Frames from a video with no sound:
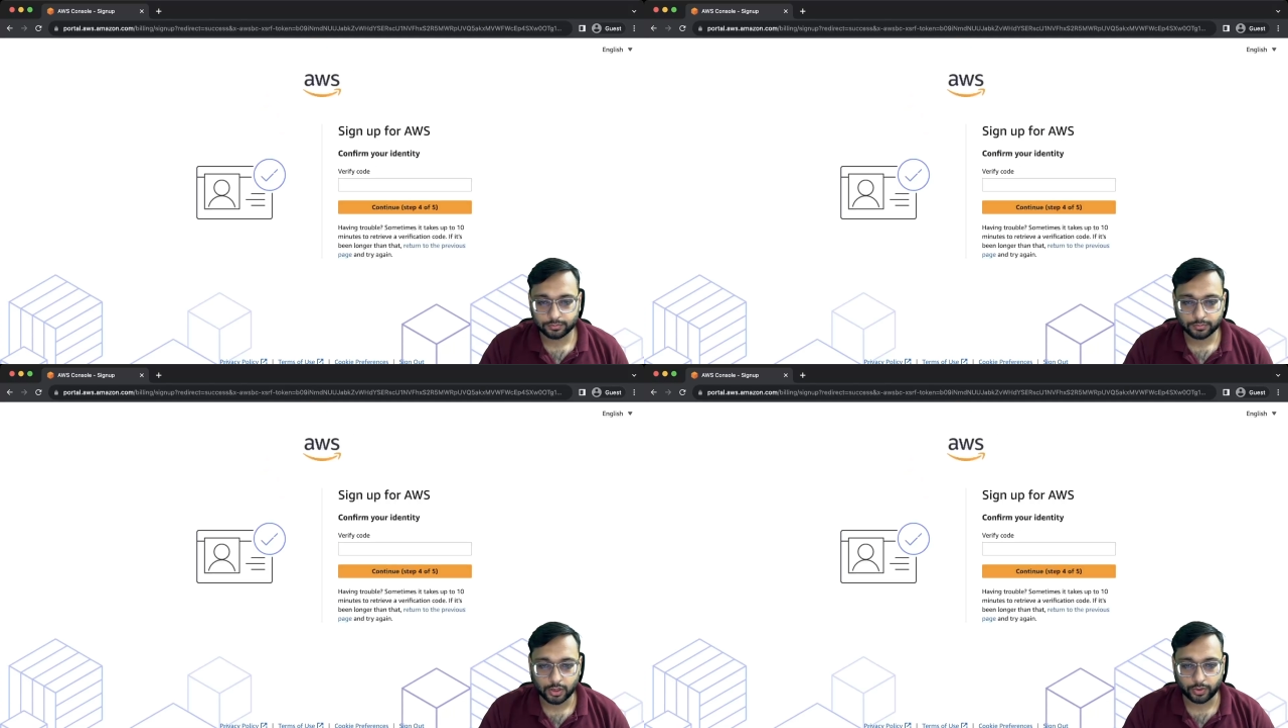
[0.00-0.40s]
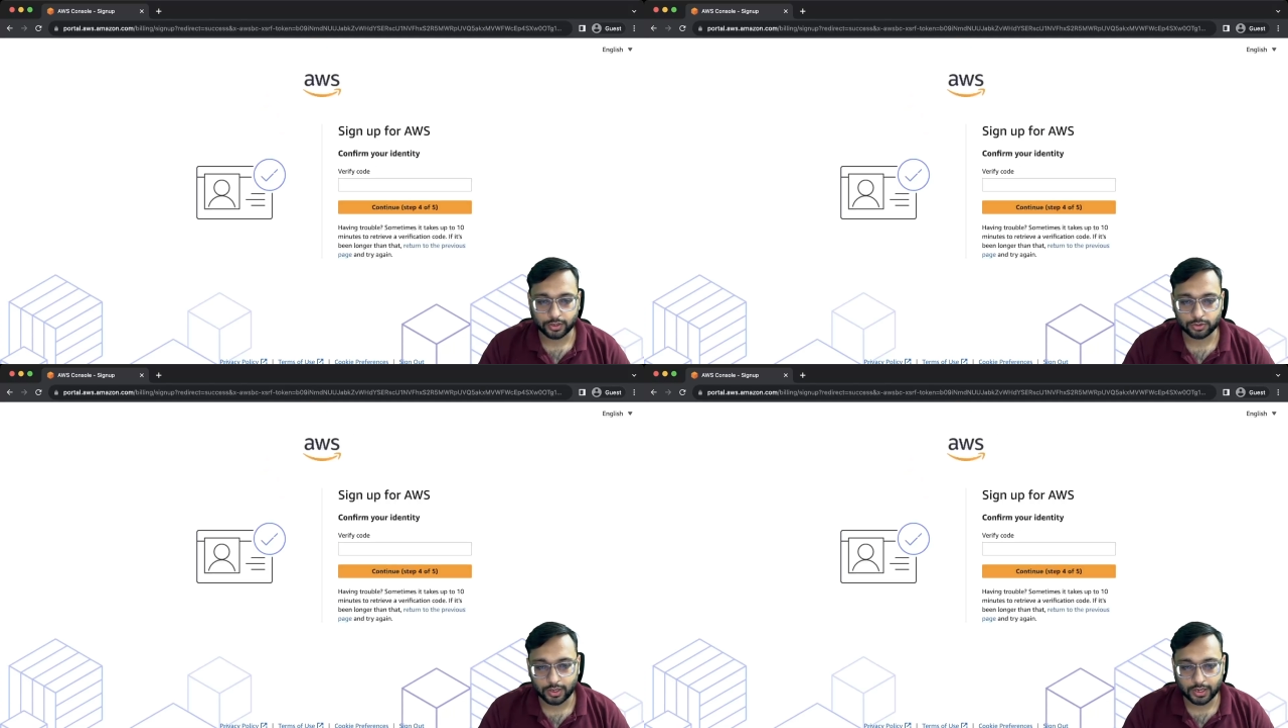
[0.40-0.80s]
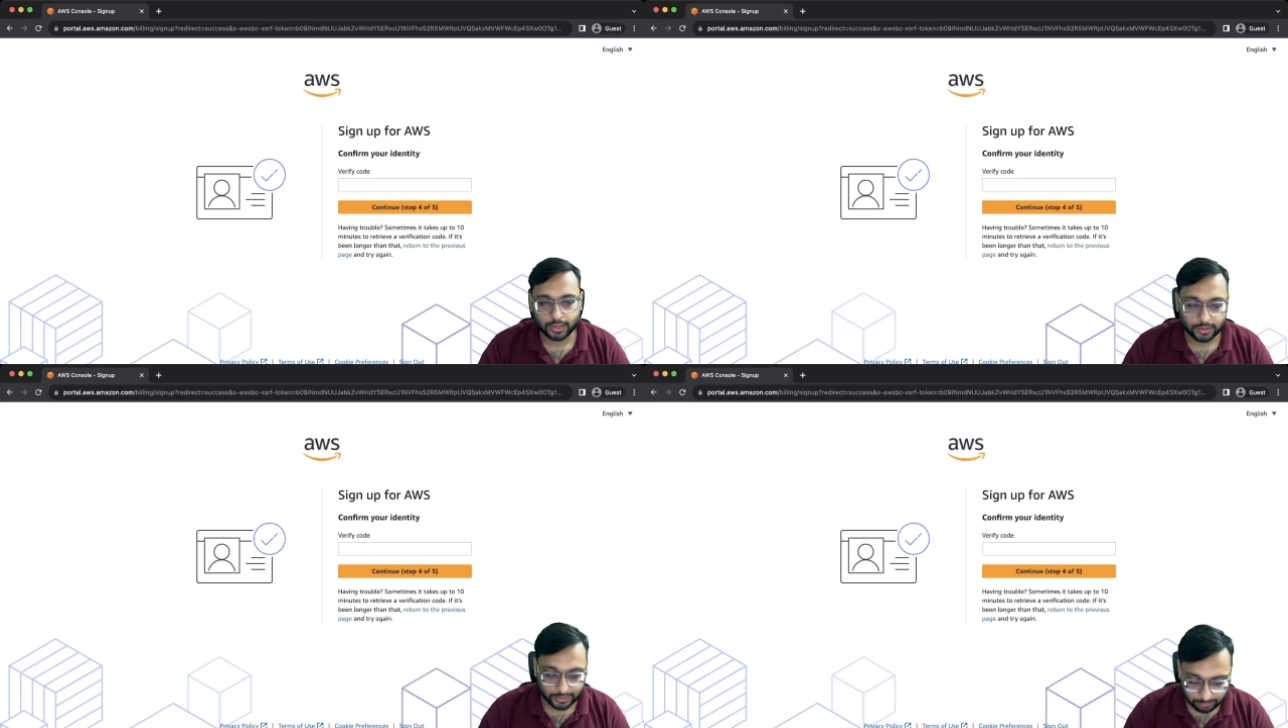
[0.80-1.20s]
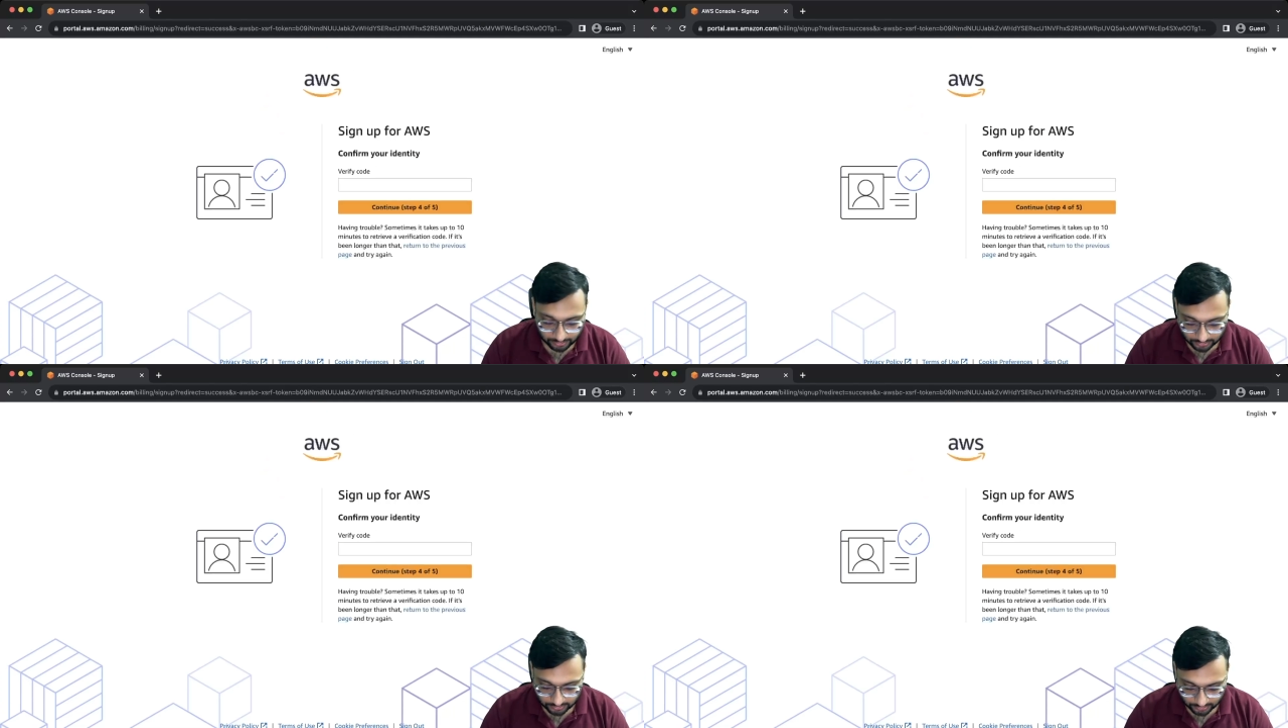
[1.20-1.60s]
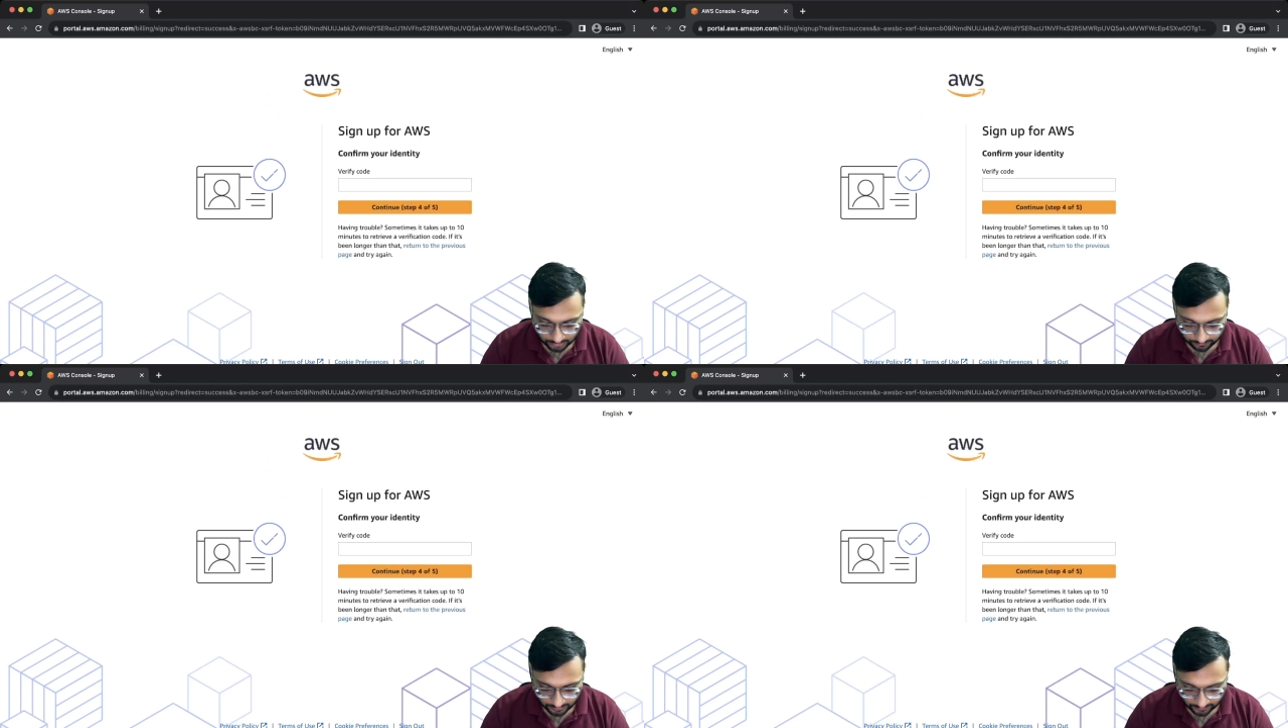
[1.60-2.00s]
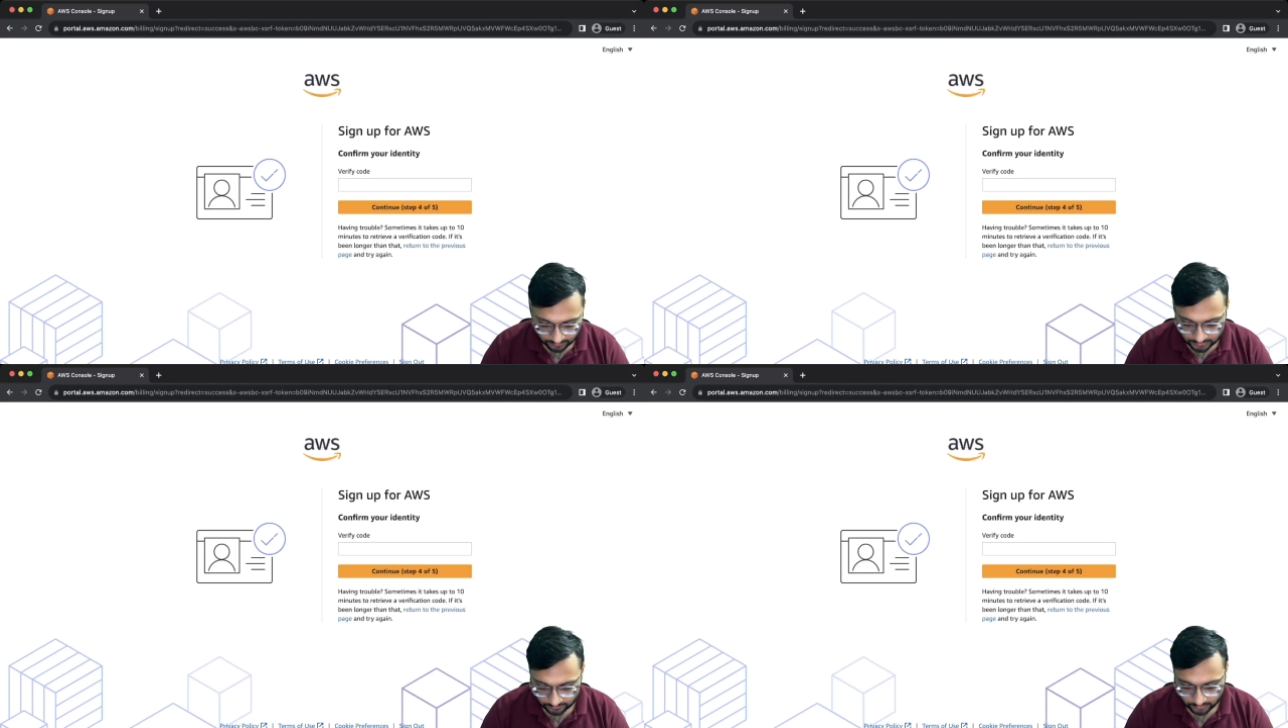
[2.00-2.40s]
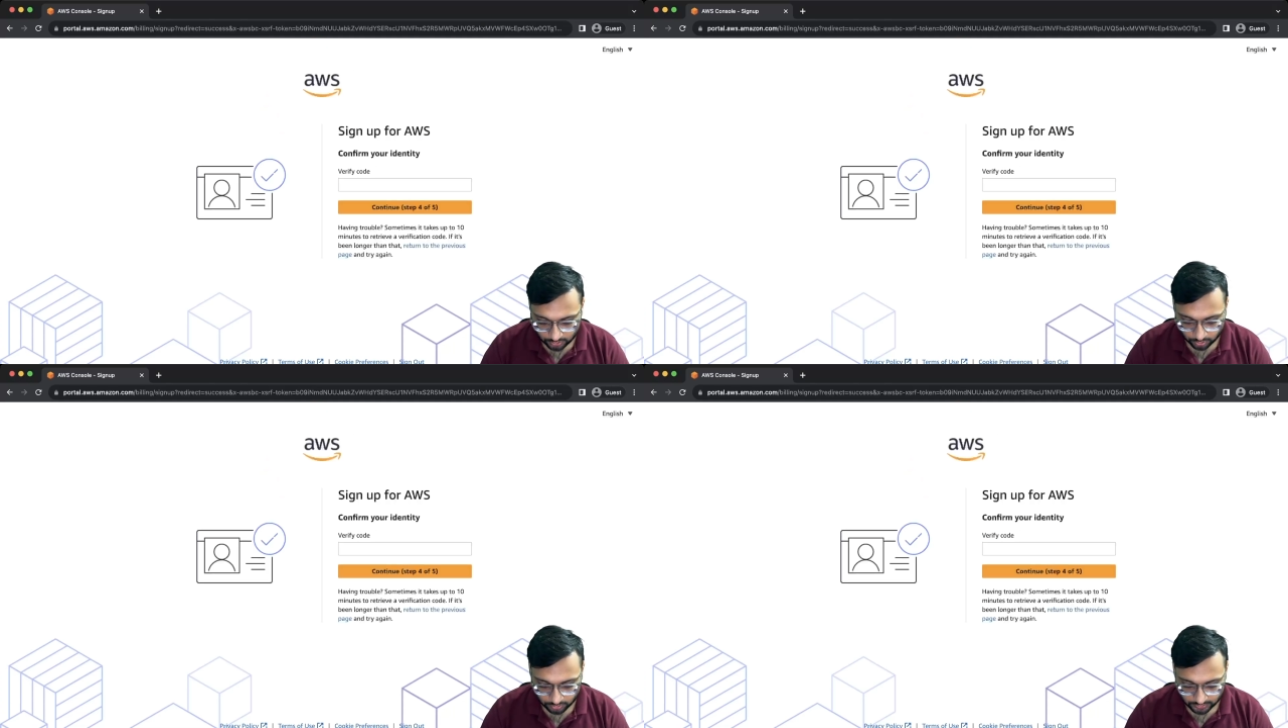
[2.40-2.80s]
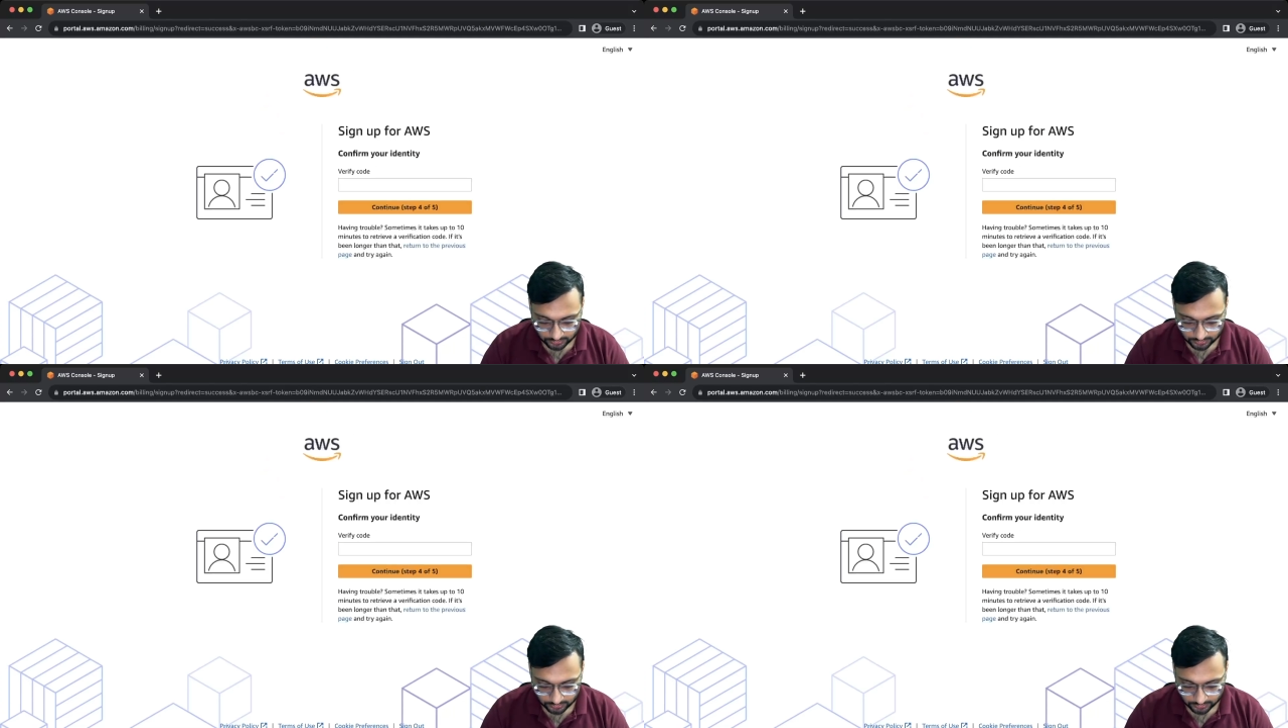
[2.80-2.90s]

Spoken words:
Okay, so let me see if I have received the code.